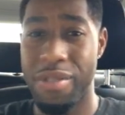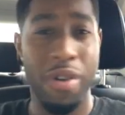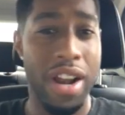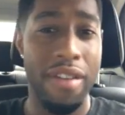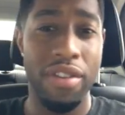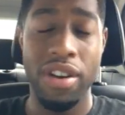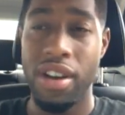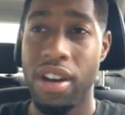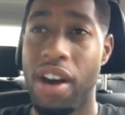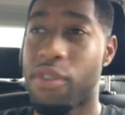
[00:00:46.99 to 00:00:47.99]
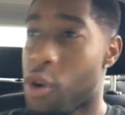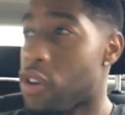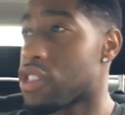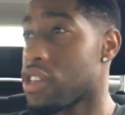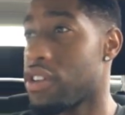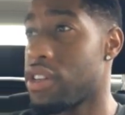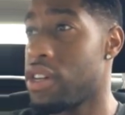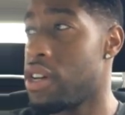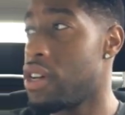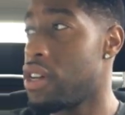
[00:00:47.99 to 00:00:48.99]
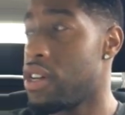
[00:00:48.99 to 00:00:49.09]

and whatever, of course they're gonna